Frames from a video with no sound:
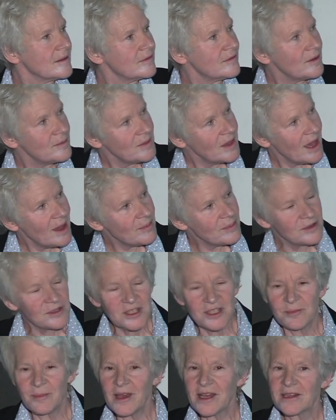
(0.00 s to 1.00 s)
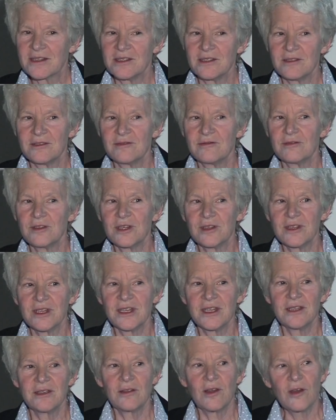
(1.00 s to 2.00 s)
From that perspective,
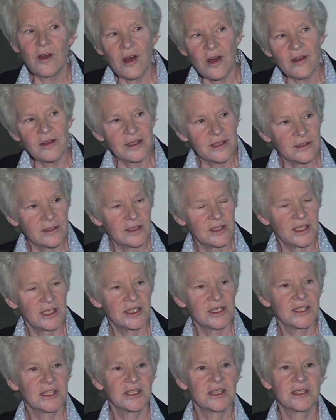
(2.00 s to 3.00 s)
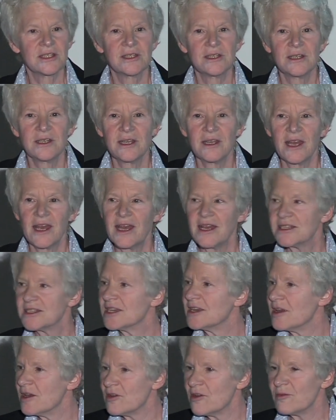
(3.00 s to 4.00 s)
really, all illness has
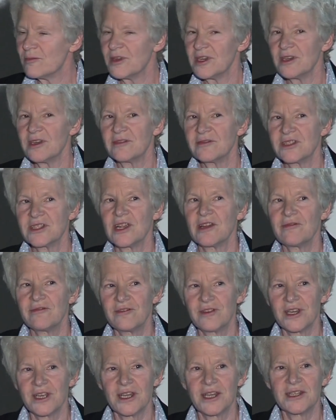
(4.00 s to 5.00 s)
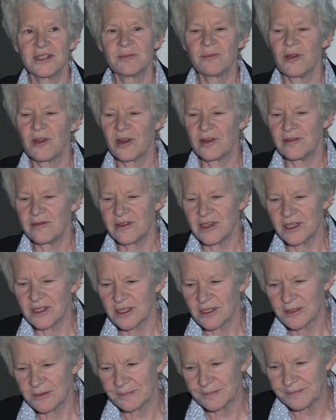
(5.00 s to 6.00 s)
an element of suffering as part of
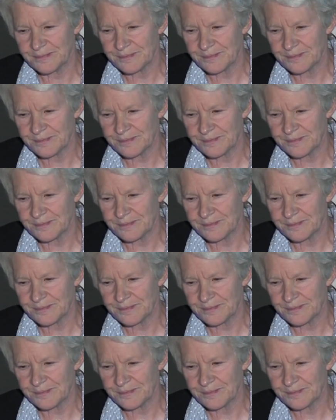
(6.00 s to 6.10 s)
it.